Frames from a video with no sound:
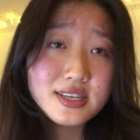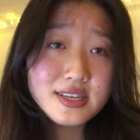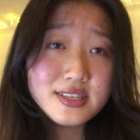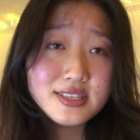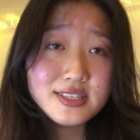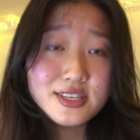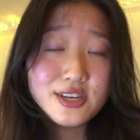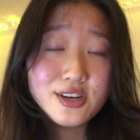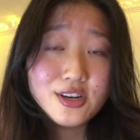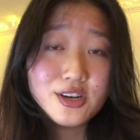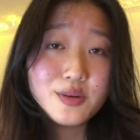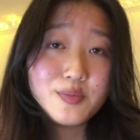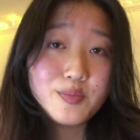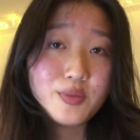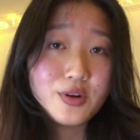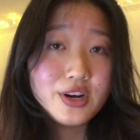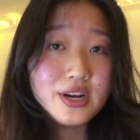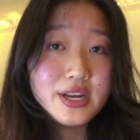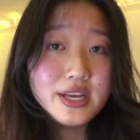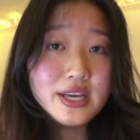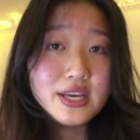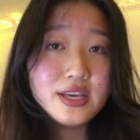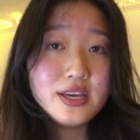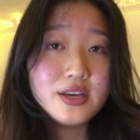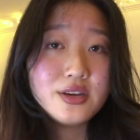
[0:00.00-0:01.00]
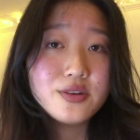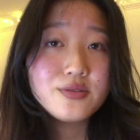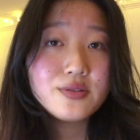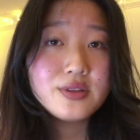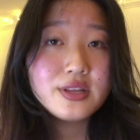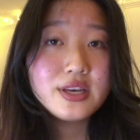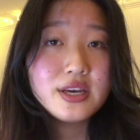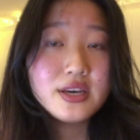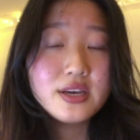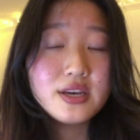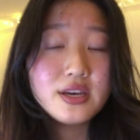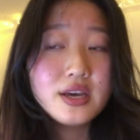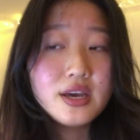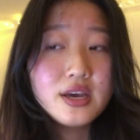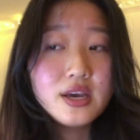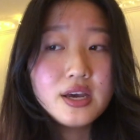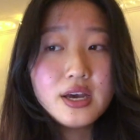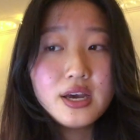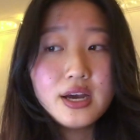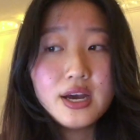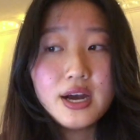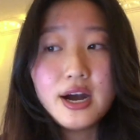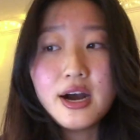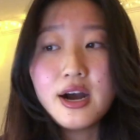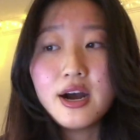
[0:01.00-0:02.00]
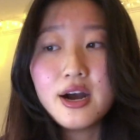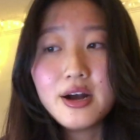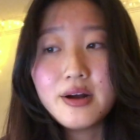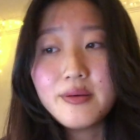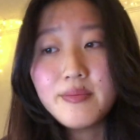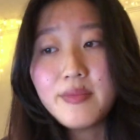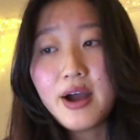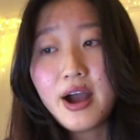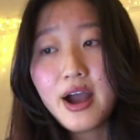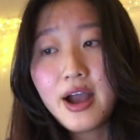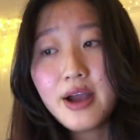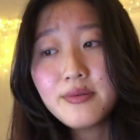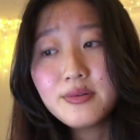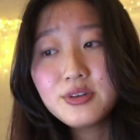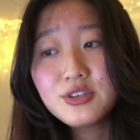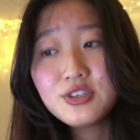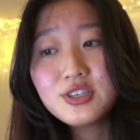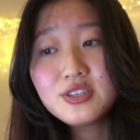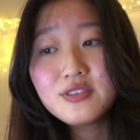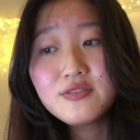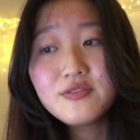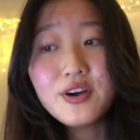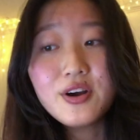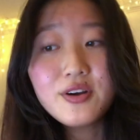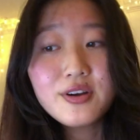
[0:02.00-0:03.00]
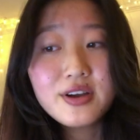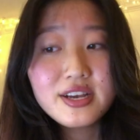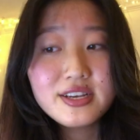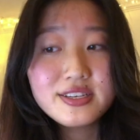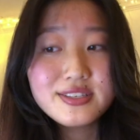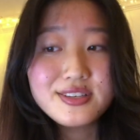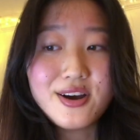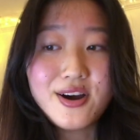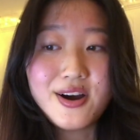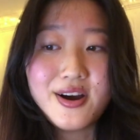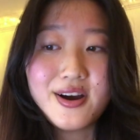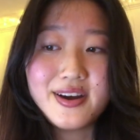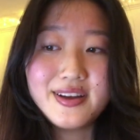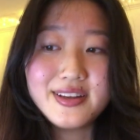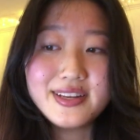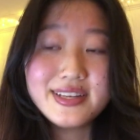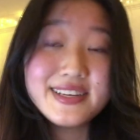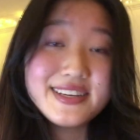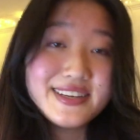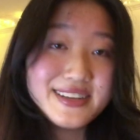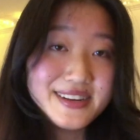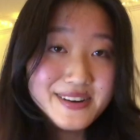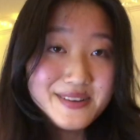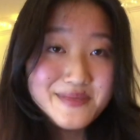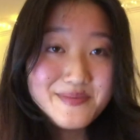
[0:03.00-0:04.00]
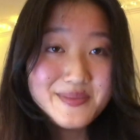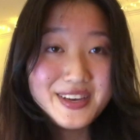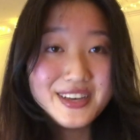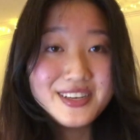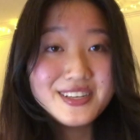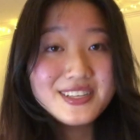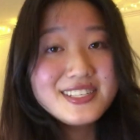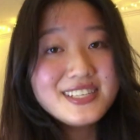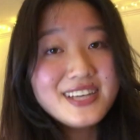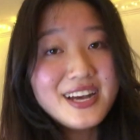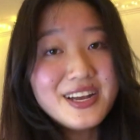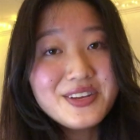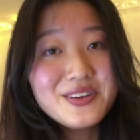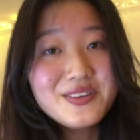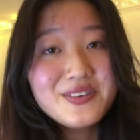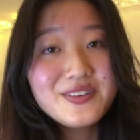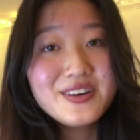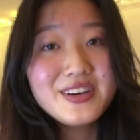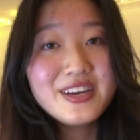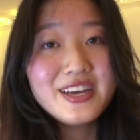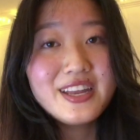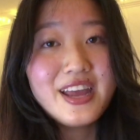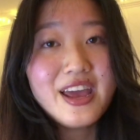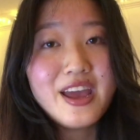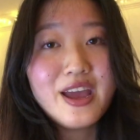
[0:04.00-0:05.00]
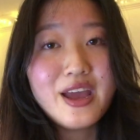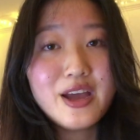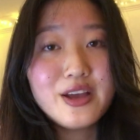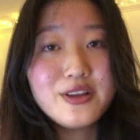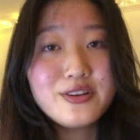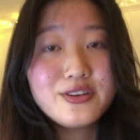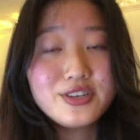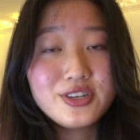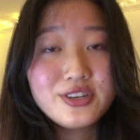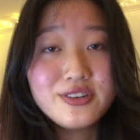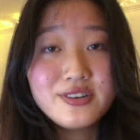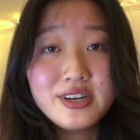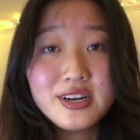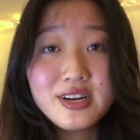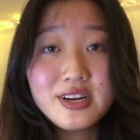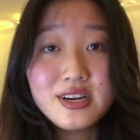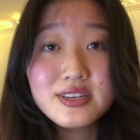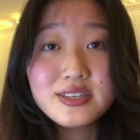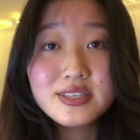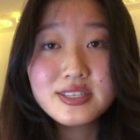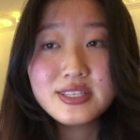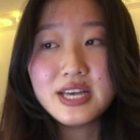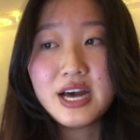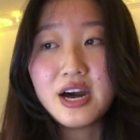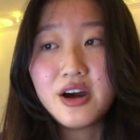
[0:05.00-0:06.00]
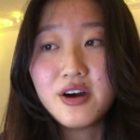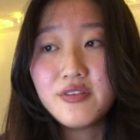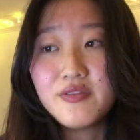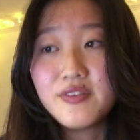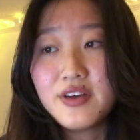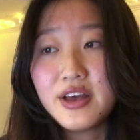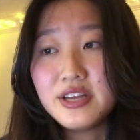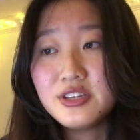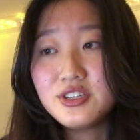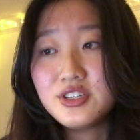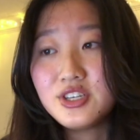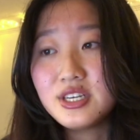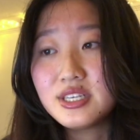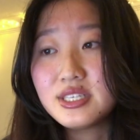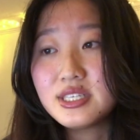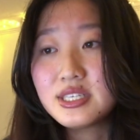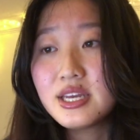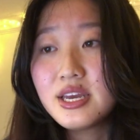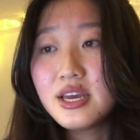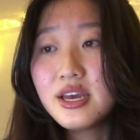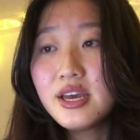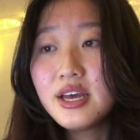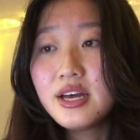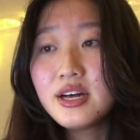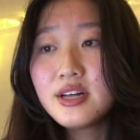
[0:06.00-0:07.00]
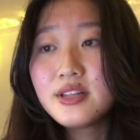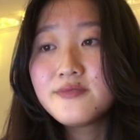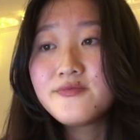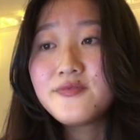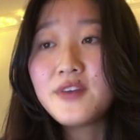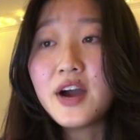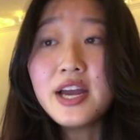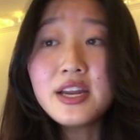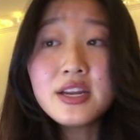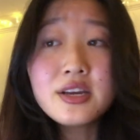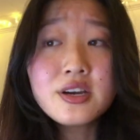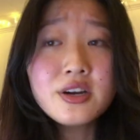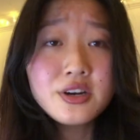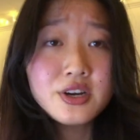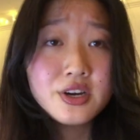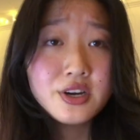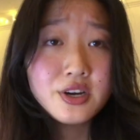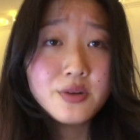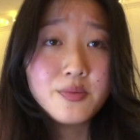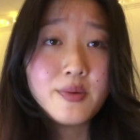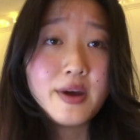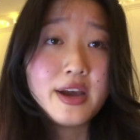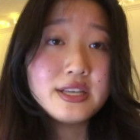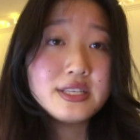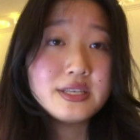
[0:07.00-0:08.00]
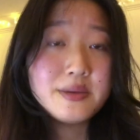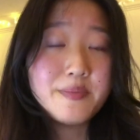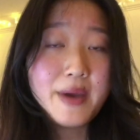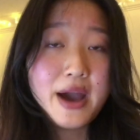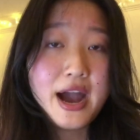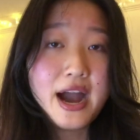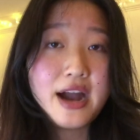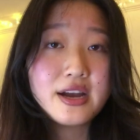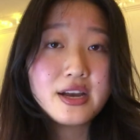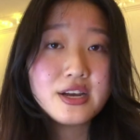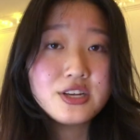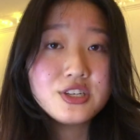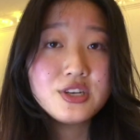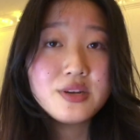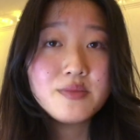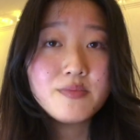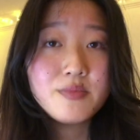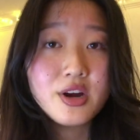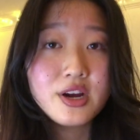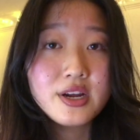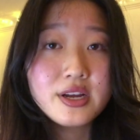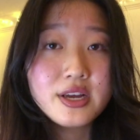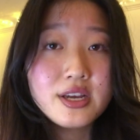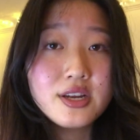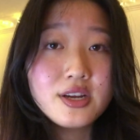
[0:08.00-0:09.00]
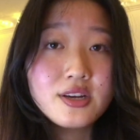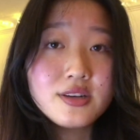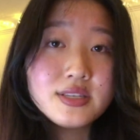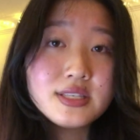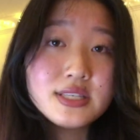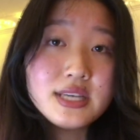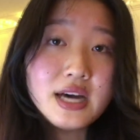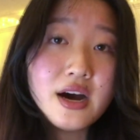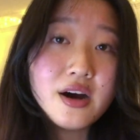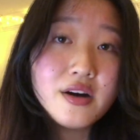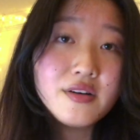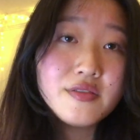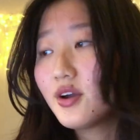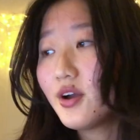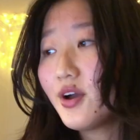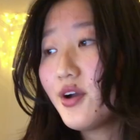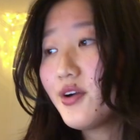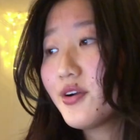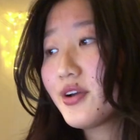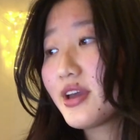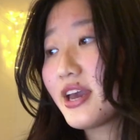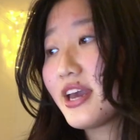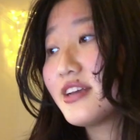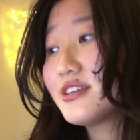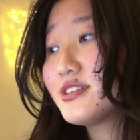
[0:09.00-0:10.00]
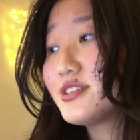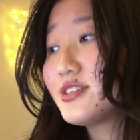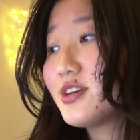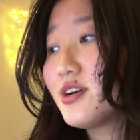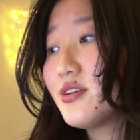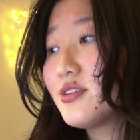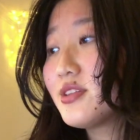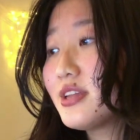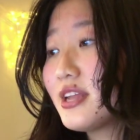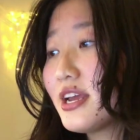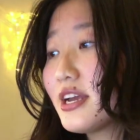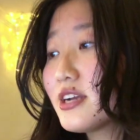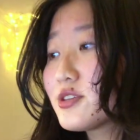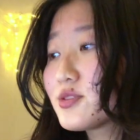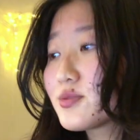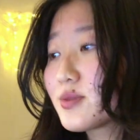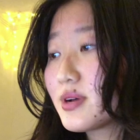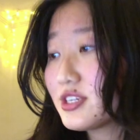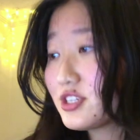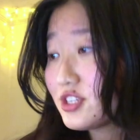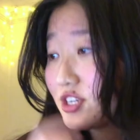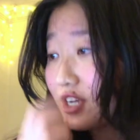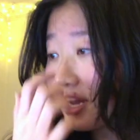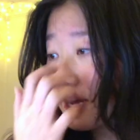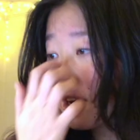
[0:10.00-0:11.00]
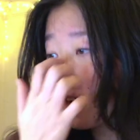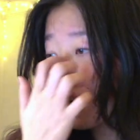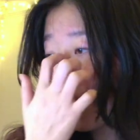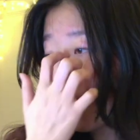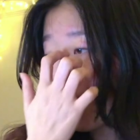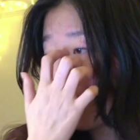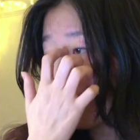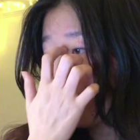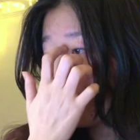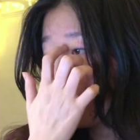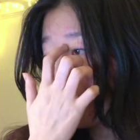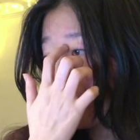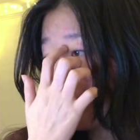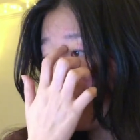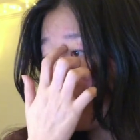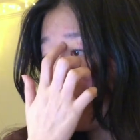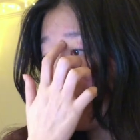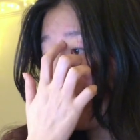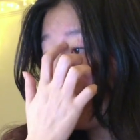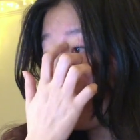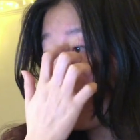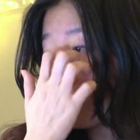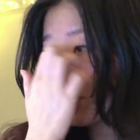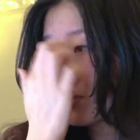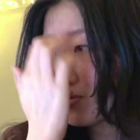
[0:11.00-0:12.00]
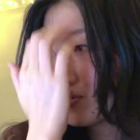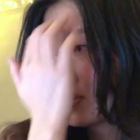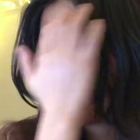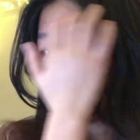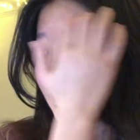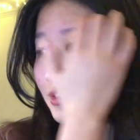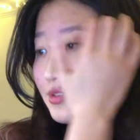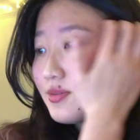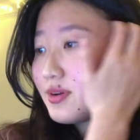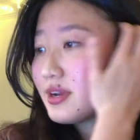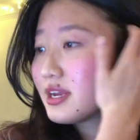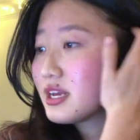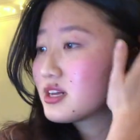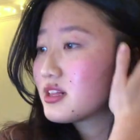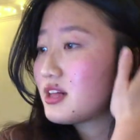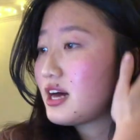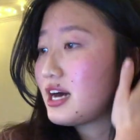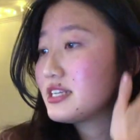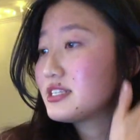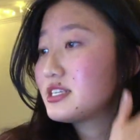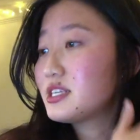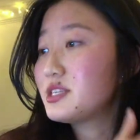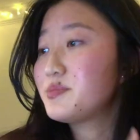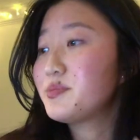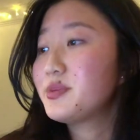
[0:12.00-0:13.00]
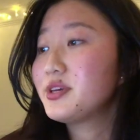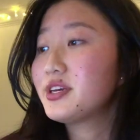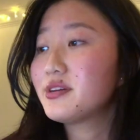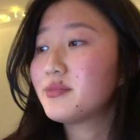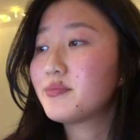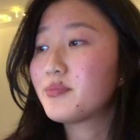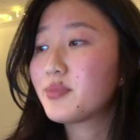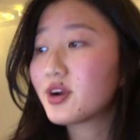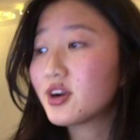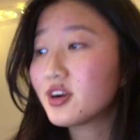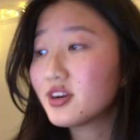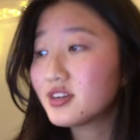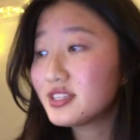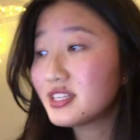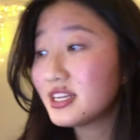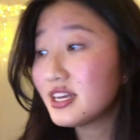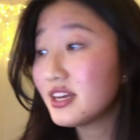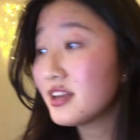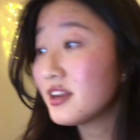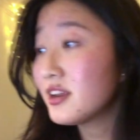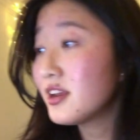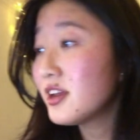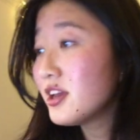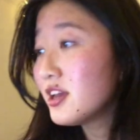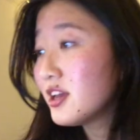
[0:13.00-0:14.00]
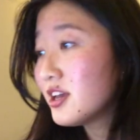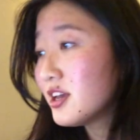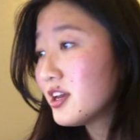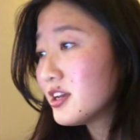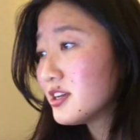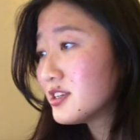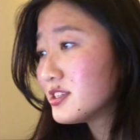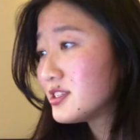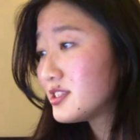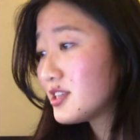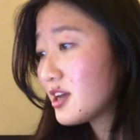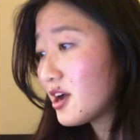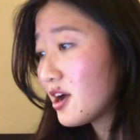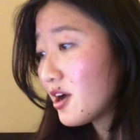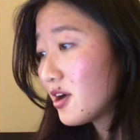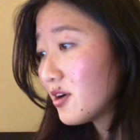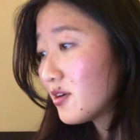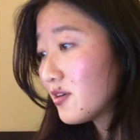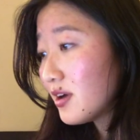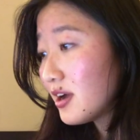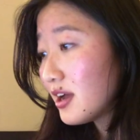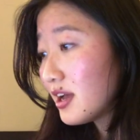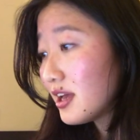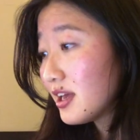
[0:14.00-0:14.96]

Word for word: considered pretty equally um, I would just focus on, you know, being genuine and true to yourself and just finding a good way to package and market yourself. Okay, so the next question I got is Will fall 2020 classes be in person? So,